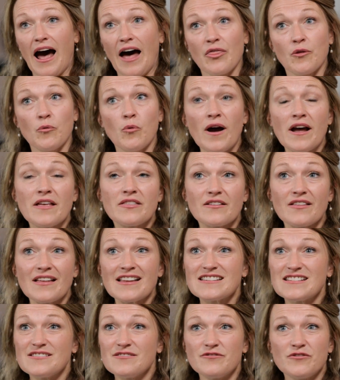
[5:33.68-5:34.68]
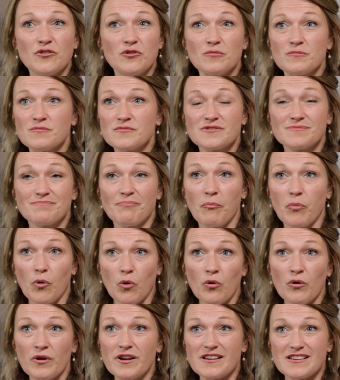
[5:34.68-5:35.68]
and the way that that informs
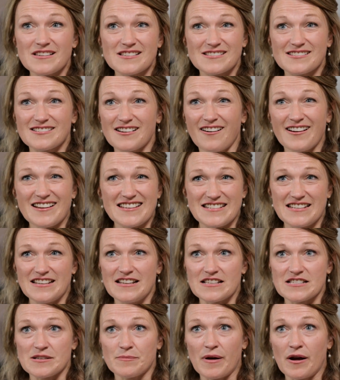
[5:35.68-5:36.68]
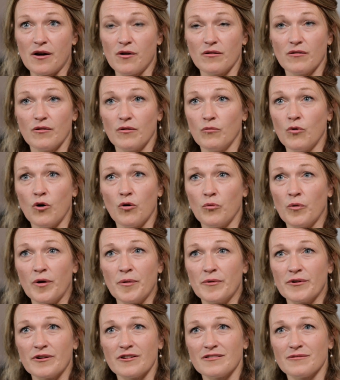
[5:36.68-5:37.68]
boys' ideas about what
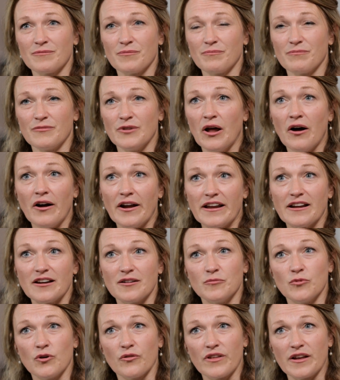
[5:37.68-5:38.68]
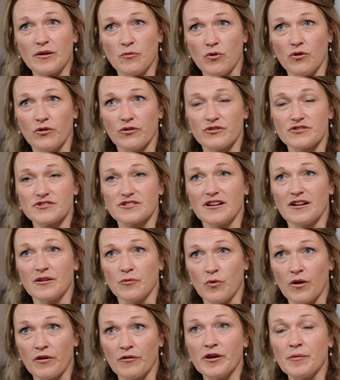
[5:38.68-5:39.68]
women are like and what they want. I
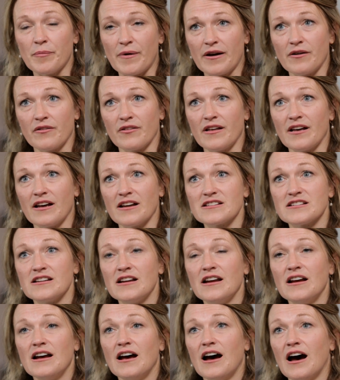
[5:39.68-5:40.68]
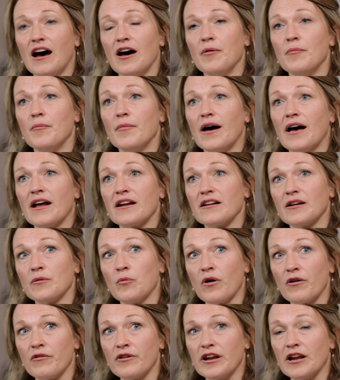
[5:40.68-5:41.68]
worry about that. Um, and I
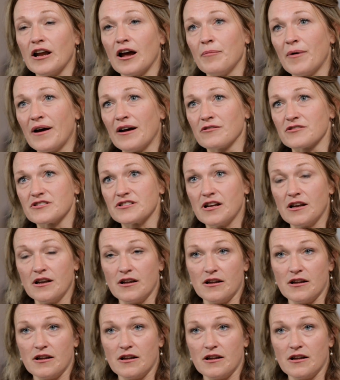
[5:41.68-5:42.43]
worry about